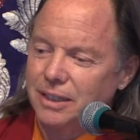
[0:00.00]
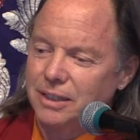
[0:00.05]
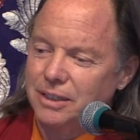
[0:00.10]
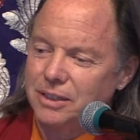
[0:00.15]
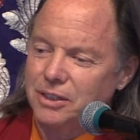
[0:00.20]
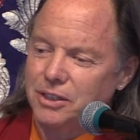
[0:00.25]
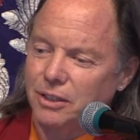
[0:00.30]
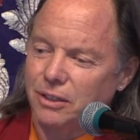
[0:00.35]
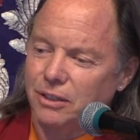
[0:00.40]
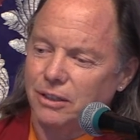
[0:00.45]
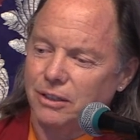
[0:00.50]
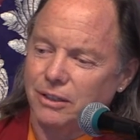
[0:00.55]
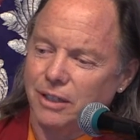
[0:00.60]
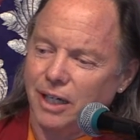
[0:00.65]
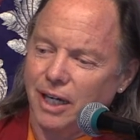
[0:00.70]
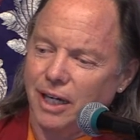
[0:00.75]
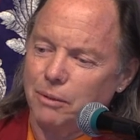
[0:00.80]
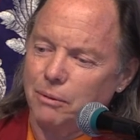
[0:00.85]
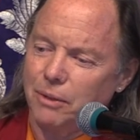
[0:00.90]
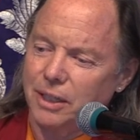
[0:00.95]
So
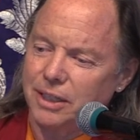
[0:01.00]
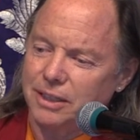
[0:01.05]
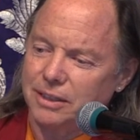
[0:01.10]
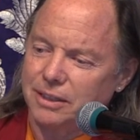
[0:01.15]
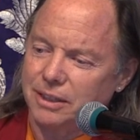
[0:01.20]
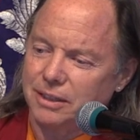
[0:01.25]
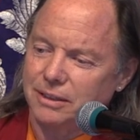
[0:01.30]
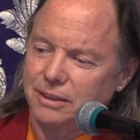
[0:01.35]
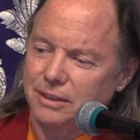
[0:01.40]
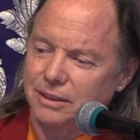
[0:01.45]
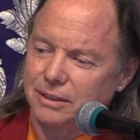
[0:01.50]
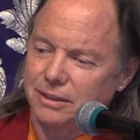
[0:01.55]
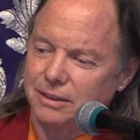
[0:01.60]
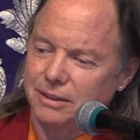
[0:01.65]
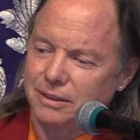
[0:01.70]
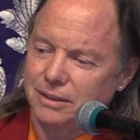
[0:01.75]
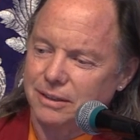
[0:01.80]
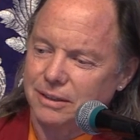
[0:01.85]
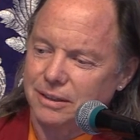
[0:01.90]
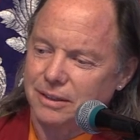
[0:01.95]
I wanted to
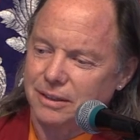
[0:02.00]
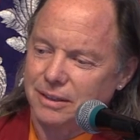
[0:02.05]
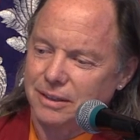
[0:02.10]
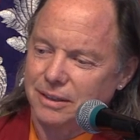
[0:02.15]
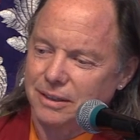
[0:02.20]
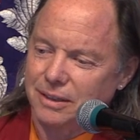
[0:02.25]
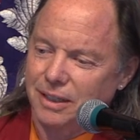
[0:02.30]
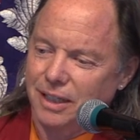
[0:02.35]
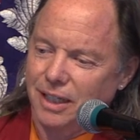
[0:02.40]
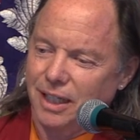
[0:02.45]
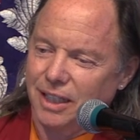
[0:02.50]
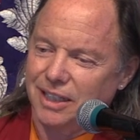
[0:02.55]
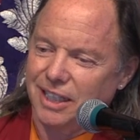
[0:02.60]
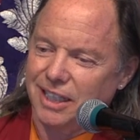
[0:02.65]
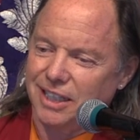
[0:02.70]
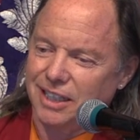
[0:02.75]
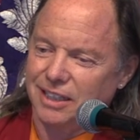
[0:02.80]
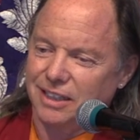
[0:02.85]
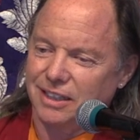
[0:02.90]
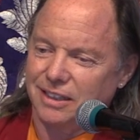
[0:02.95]
do a
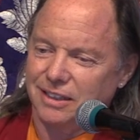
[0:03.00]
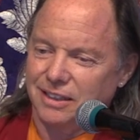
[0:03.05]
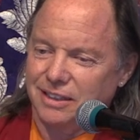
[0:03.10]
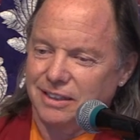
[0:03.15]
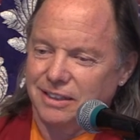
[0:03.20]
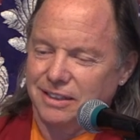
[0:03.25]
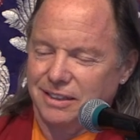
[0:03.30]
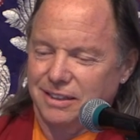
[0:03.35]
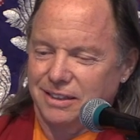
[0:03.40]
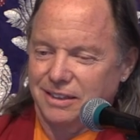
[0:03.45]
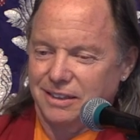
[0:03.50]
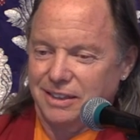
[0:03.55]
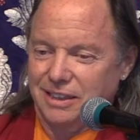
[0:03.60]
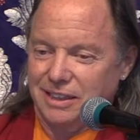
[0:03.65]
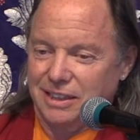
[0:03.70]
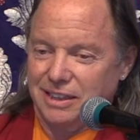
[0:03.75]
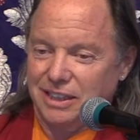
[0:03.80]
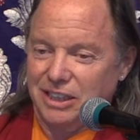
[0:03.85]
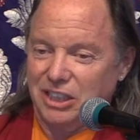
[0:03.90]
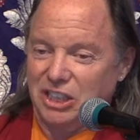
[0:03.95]
little
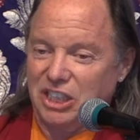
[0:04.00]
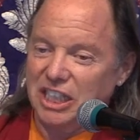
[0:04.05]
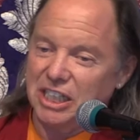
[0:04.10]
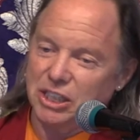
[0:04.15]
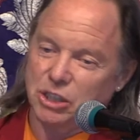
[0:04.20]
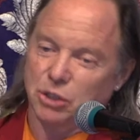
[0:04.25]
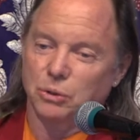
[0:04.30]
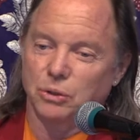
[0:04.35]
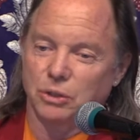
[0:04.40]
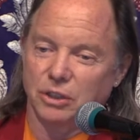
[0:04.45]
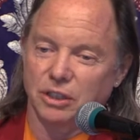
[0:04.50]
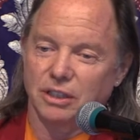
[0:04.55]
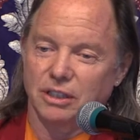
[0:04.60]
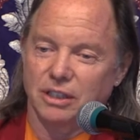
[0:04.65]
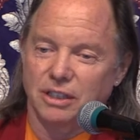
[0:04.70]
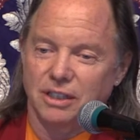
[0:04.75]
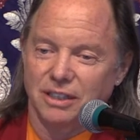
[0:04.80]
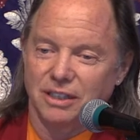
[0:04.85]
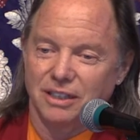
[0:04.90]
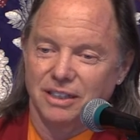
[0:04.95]
detour
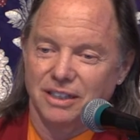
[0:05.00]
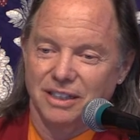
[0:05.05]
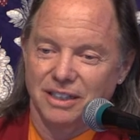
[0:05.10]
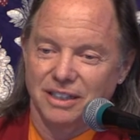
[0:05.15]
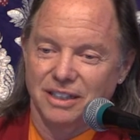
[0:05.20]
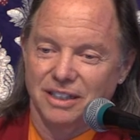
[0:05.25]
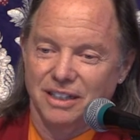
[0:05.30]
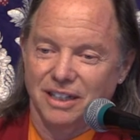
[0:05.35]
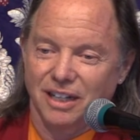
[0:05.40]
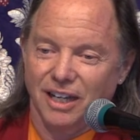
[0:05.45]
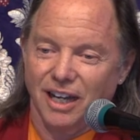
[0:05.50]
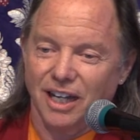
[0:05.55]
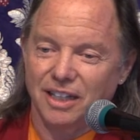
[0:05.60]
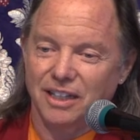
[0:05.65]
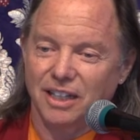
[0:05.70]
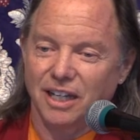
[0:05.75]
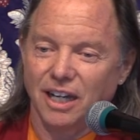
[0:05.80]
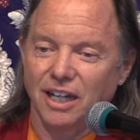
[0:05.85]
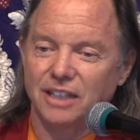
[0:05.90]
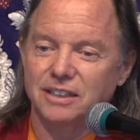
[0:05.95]

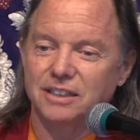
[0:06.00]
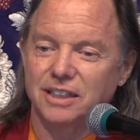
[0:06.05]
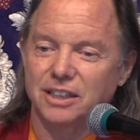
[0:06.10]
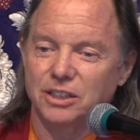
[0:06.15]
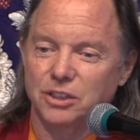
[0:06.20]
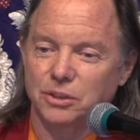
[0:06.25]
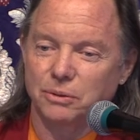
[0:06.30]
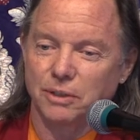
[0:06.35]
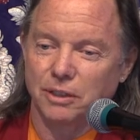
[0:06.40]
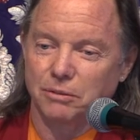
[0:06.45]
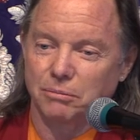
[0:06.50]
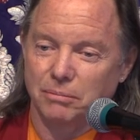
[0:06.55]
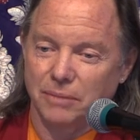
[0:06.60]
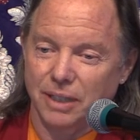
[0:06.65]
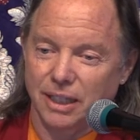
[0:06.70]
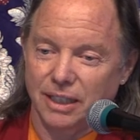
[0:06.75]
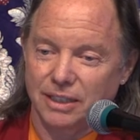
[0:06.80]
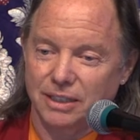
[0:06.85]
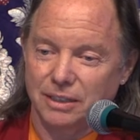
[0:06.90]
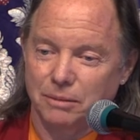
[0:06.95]
on the 112
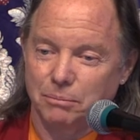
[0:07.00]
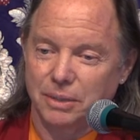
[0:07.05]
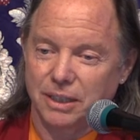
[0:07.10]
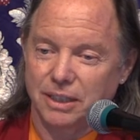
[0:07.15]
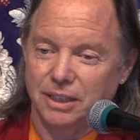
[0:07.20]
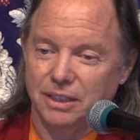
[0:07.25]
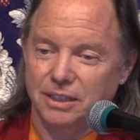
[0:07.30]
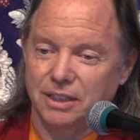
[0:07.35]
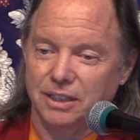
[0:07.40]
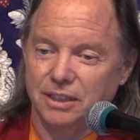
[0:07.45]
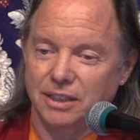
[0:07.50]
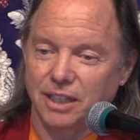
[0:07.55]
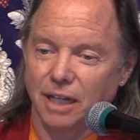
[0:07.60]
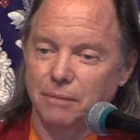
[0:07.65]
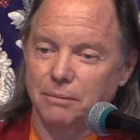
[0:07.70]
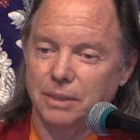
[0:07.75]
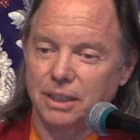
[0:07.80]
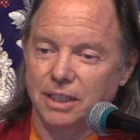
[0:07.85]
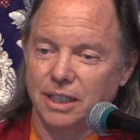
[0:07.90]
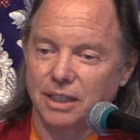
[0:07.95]
marks because the
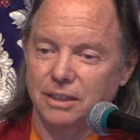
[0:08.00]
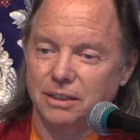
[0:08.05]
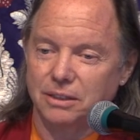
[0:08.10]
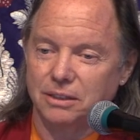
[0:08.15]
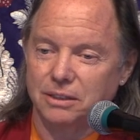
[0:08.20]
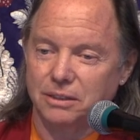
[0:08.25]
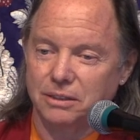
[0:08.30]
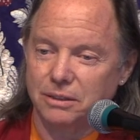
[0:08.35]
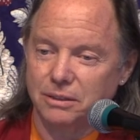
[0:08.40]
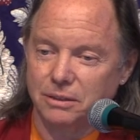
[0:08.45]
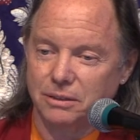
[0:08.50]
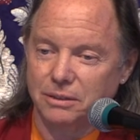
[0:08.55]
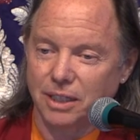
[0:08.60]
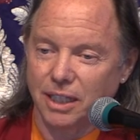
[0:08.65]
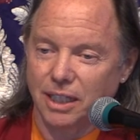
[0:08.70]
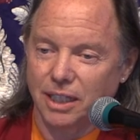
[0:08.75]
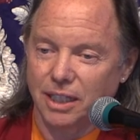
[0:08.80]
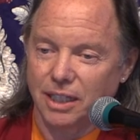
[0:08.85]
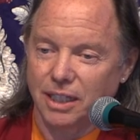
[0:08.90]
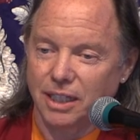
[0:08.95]
Diamond Cutter
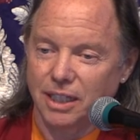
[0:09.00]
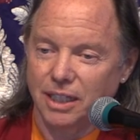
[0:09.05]
Sutra